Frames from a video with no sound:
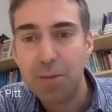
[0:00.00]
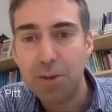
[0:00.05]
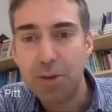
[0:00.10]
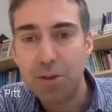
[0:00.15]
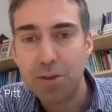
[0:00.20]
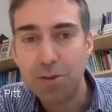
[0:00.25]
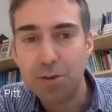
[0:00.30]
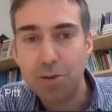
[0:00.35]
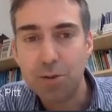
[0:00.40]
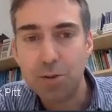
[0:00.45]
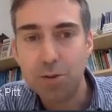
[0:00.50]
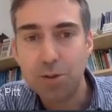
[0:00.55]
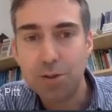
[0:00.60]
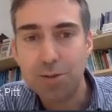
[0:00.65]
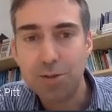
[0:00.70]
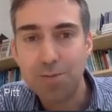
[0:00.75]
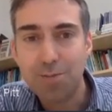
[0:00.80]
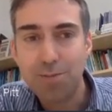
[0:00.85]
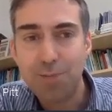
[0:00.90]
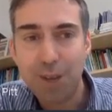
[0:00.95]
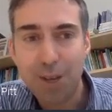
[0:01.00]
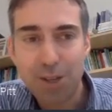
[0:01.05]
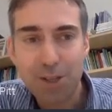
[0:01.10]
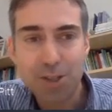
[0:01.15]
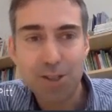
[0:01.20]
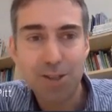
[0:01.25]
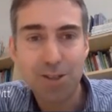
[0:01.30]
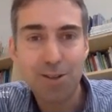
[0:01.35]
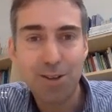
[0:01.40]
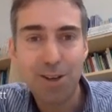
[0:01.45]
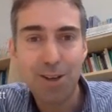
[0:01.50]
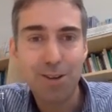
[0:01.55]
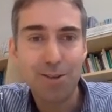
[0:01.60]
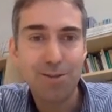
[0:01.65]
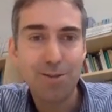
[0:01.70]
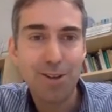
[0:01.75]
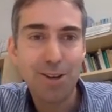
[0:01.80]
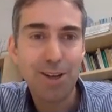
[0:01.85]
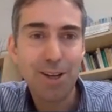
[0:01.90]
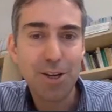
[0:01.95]
because of course badges
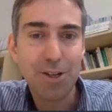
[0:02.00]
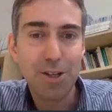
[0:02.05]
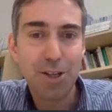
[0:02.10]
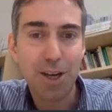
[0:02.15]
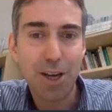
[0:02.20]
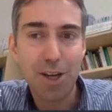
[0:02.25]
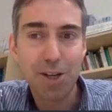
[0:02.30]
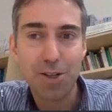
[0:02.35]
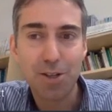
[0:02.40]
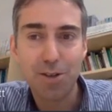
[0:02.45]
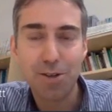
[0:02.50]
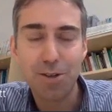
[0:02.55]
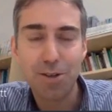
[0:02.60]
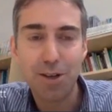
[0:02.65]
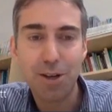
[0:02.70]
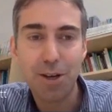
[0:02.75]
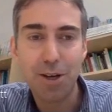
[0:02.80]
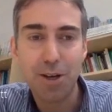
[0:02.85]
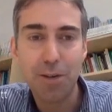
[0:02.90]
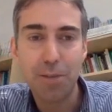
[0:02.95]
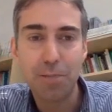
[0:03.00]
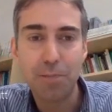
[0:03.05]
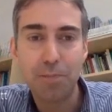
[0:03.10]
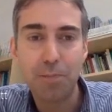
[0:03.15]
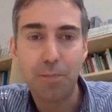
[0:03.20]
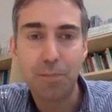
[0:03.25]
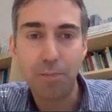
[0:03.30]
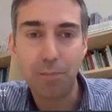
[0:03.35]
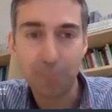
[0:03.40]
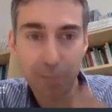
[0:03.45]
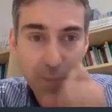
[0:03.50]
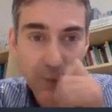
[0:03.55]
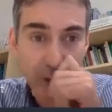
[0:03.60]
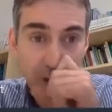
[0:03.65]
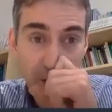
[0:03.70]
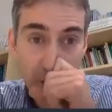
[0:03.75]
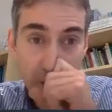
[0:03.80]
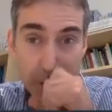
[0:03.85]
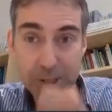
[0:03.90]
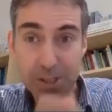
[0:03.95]
in education
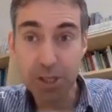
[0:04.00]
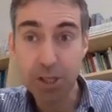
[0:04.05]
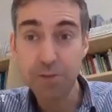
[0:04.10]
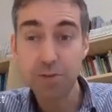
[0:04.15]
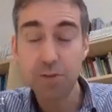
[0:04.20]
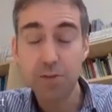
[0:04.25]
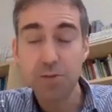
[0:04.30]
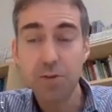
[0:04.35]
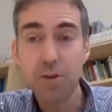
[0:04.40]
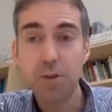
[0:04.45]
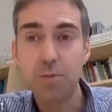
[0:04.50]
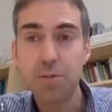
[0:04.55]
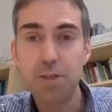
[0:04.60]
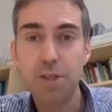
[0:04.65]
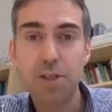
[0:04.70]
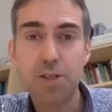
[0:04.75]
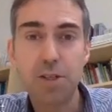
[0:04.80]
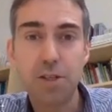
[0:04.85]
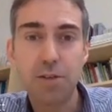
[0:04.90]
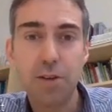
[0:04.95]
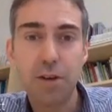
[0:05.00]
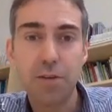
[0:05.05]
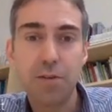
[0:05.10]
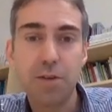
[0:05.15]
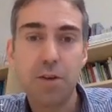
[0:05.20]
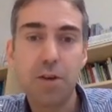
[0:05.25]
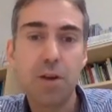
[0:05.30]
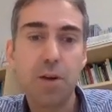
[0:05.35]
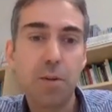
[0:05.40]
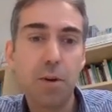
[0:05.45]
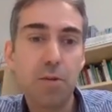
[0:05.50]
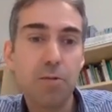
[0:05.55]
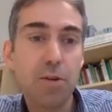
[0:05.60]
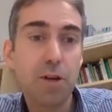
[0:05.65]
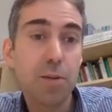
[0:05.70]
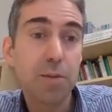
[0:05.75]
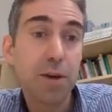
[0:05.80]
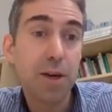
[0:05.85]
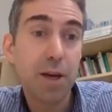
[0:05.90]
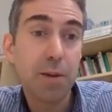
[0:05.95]
are conceived as potentially of having a
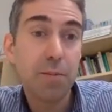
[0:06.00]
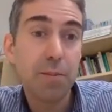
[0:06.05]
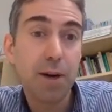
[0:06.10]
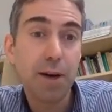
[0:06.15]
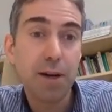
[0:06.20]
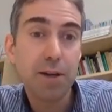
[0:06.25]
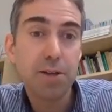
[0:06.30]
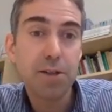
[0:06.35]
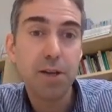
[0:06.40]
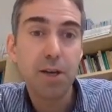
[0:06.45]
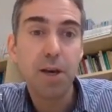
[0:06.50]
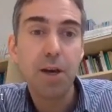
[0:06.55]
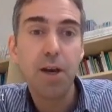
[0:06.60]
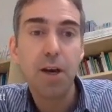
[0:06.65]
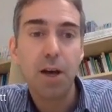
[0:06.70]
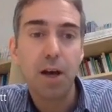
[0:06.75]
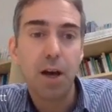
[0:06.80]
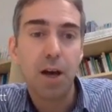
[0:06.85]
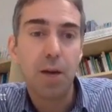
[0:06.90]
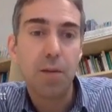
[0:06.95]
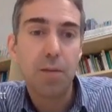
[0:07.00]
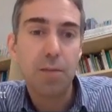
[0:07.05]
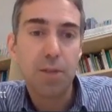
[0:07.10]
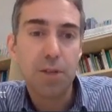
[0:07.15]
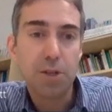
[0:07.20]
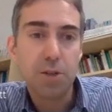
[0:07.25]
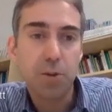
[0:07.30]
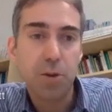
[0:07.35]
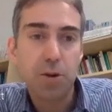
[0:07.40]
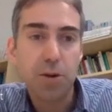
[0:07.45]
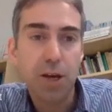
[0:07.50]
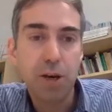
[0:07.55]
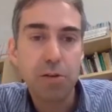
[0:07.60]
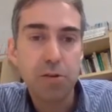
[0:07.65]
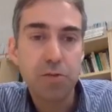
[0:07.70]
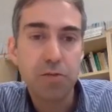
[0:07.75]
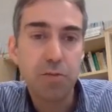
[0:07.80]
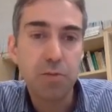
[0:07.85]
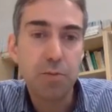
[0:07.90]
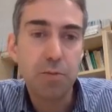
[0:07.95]
really big impact. This quote
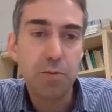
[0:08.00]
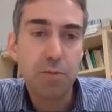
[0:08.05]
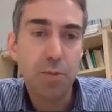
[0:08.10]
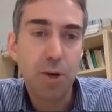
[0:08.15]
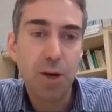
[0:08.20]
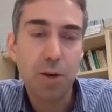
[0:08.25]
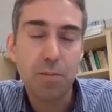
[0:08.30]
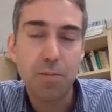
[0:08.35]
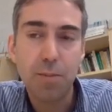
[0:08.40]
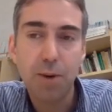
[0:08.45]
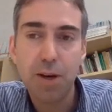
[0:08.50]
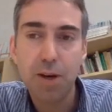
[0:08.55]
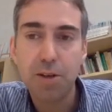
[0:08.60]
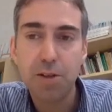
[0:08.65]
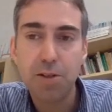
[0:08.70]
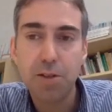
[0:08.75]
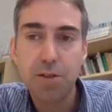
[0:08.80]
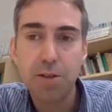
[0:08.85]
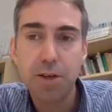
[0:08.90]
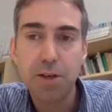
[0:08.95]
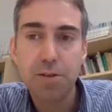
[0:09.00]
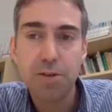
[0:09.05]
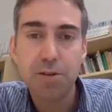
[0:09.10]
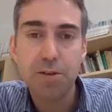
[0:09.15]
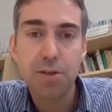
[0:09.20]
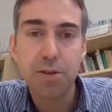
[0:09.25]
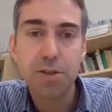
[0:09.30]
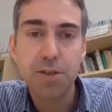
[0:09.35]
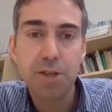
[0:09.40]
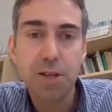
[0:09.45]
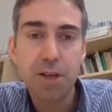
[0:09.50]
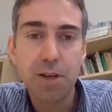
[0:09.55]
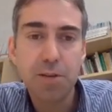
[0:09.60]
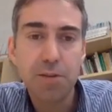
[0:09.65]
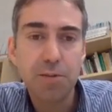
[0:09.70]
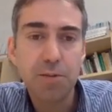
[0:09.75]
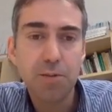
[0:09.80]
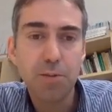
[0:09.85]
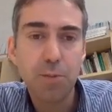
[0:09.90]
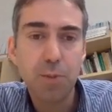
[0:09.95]
here is from back in
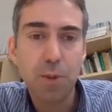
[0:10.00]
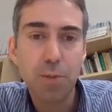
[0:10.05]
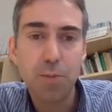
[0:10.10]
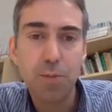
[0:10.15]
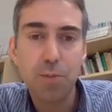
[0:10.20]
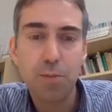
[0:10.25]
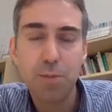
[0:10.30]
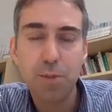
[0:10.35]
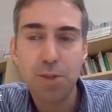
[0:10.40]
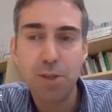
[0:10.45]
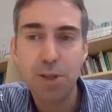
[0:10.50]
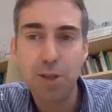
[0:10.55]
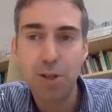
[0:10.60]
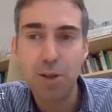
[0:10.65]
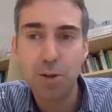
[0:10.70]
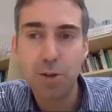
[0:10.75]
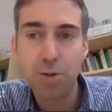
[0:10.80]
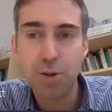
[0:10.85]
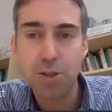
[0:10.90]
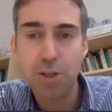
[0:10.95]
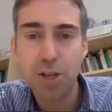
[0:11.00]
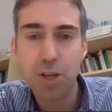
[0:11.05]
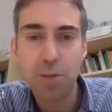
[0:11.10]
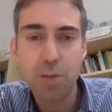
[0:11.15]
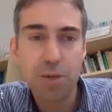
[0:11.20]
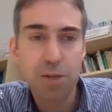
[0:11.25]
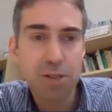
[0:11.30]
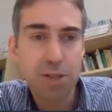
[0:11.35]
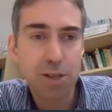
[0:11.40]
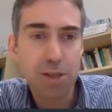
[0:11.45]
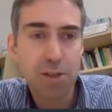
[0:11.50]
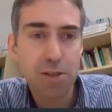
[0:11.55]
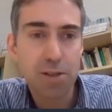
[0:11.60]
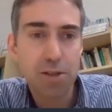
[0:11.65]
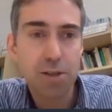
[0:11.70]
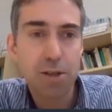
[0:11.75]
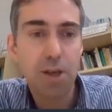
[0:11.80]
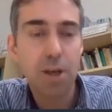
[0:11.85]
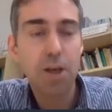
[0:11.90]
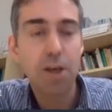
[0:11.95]
2013, when Mozilla launched the Open
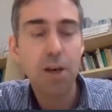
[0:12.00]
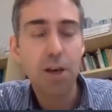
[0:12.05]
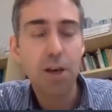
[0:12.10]
Standard,